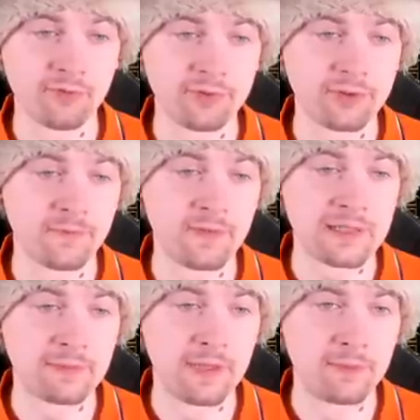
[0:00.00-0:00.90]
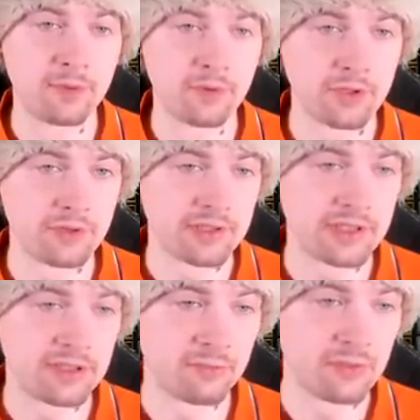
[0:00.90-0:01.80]
to also fix my borders
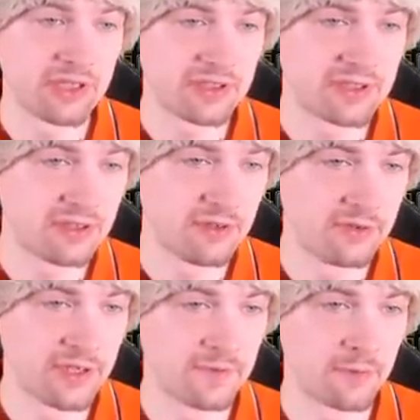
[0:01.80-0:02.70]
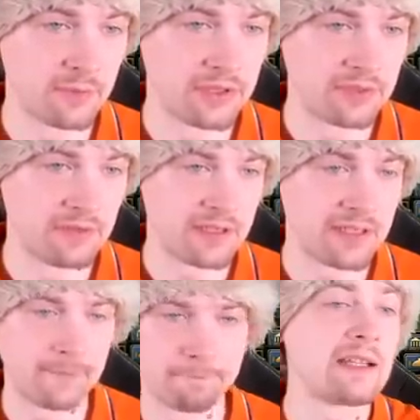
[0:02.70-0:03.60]
here. We just don't have the ability right
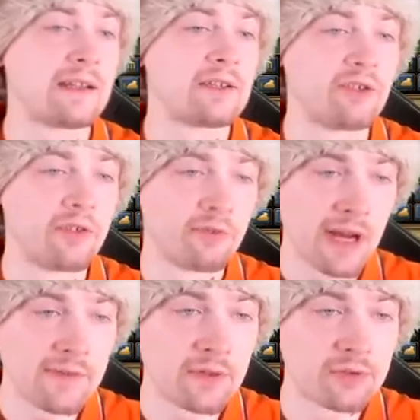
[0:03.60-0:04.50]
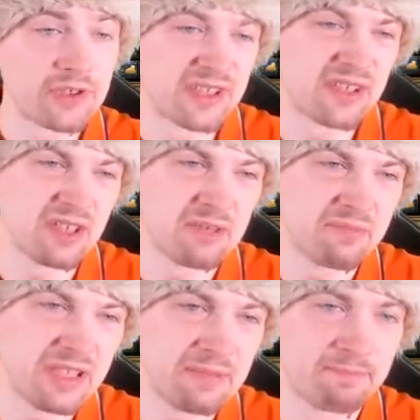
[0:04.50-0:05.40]
yet. Get additional rival, which is gonna
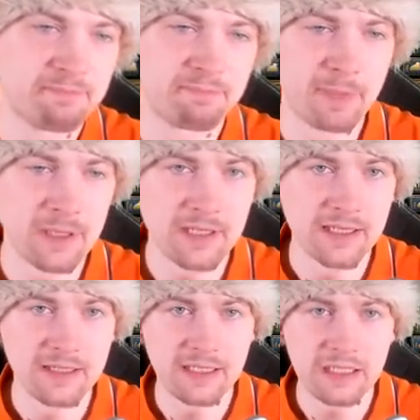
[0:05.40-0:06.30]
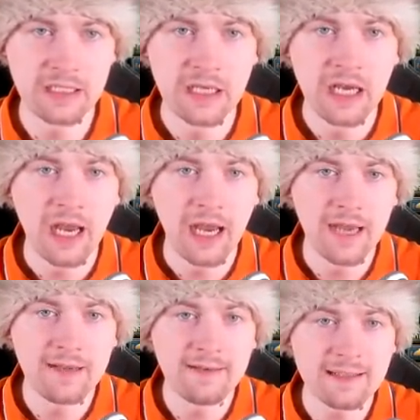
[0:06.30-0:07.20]
be Burgundy.
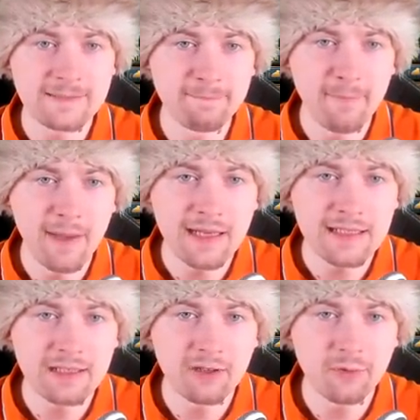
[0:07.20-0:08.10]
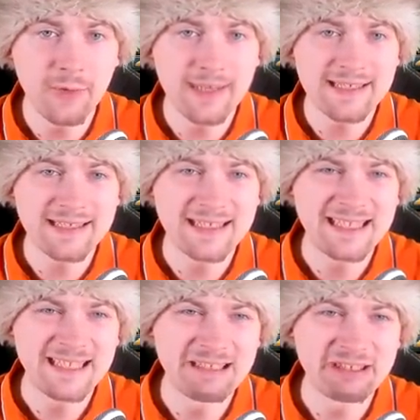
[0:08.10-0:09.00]
And that might allow us
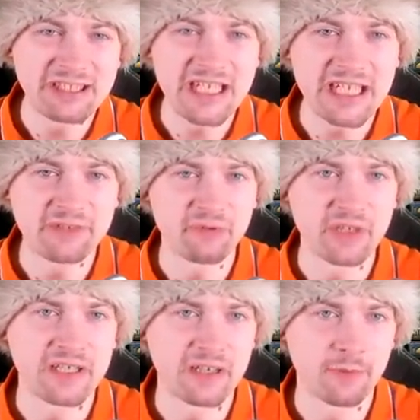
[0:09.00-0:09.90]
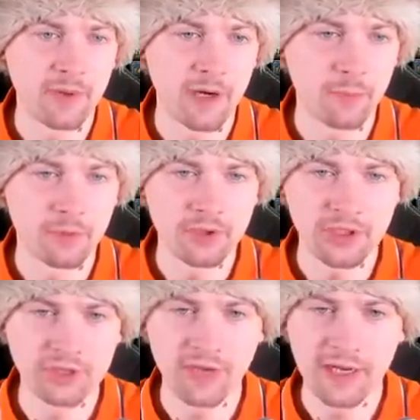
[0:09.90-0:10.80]
not yet to get our power
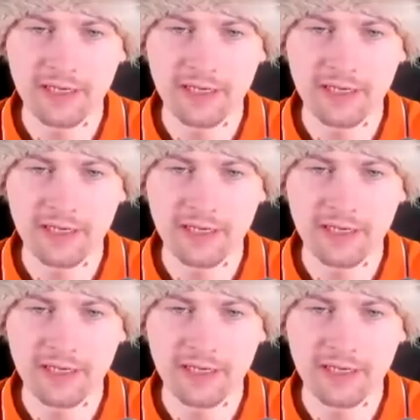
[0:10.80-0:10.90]
projection